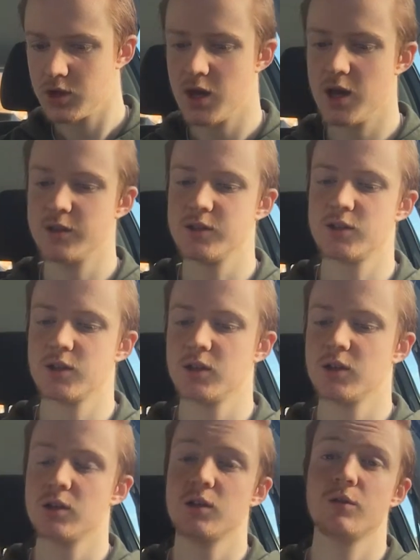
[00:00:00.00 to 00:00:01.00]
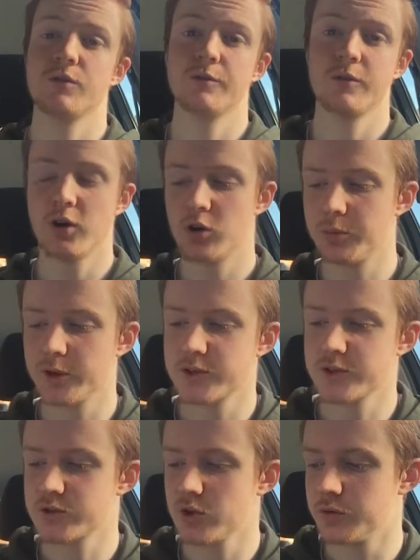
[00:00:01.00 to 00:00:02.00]
And the final
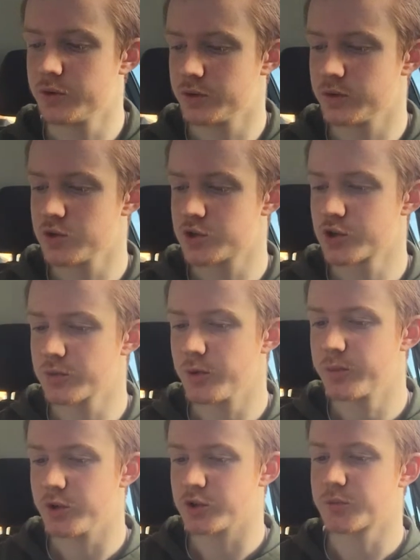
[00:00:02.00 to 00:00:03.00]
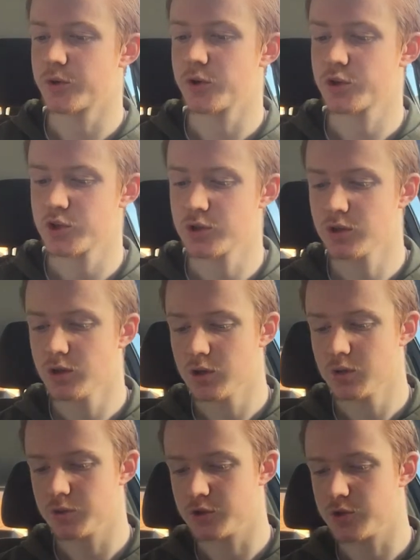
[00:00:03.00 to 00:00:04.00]
piece of software I used during my post-production
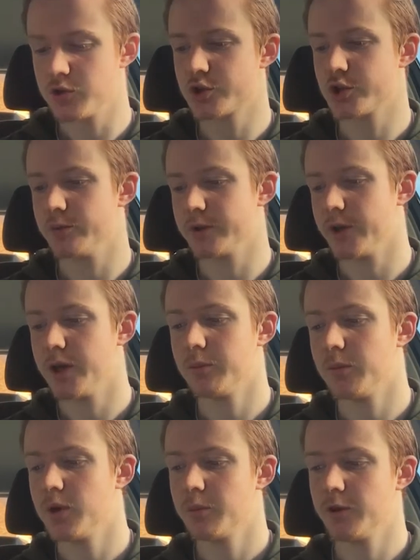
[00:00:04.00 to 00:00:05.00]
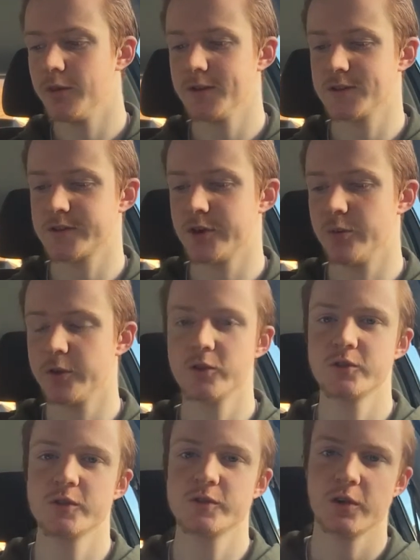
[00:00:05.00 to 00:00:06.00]
was YouTube again, but this time I
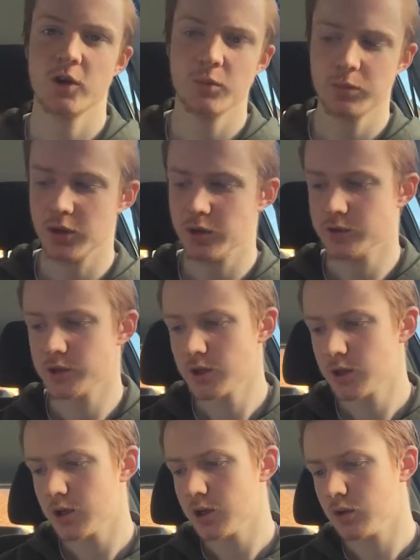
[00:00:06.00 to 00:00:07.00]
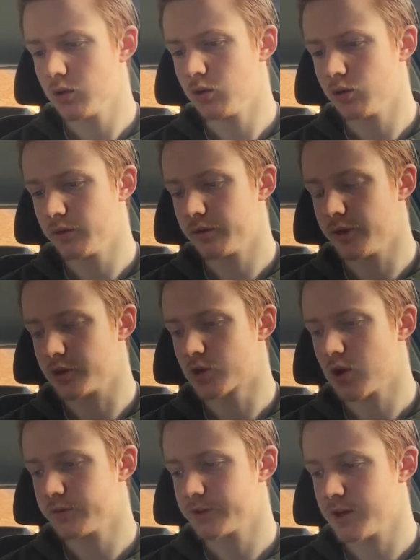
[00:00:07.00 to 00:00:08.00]
used it to upload all of the
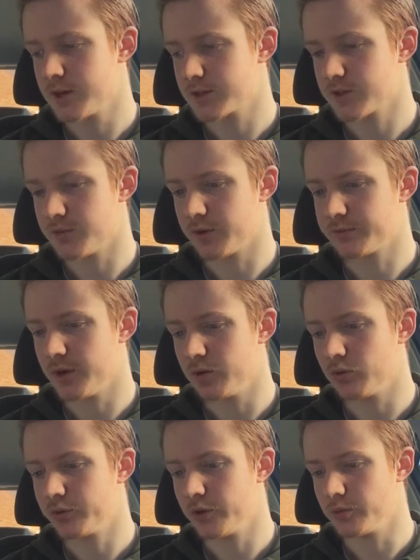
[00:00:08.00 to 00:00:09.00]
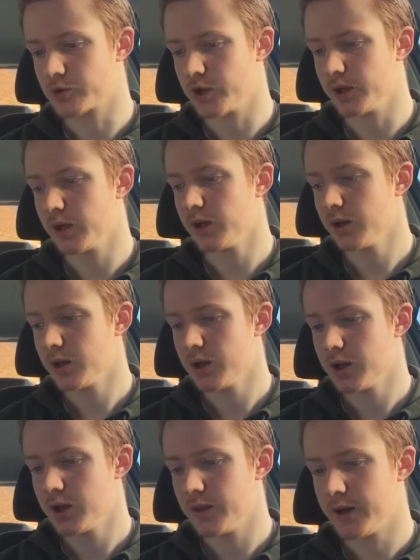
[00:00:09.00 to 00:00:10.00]
draft edits of my final film trailer,
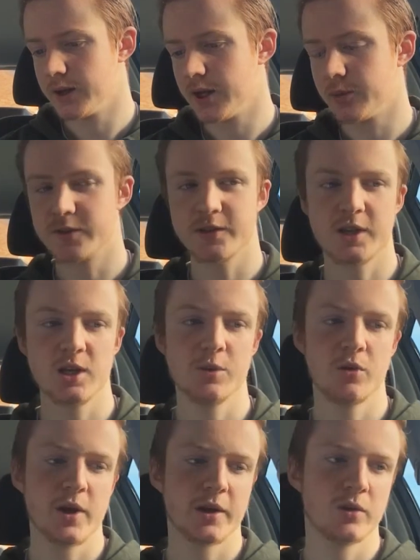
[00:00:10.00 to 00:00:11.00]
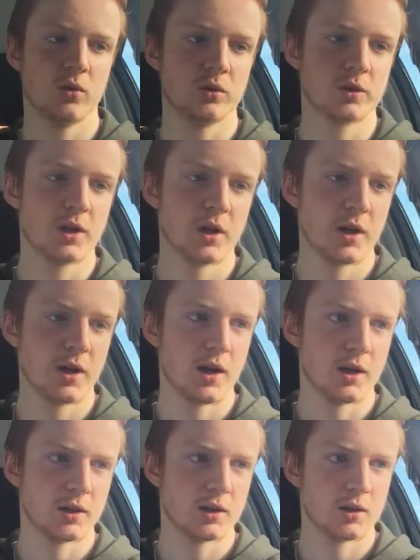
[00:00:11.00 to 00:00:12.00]
and that allowed me to keep a record
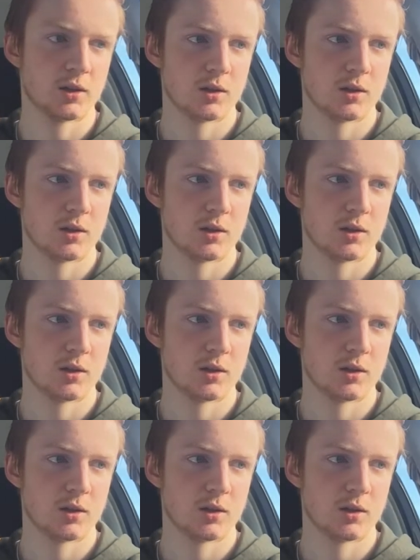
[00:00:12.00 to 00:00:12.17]
and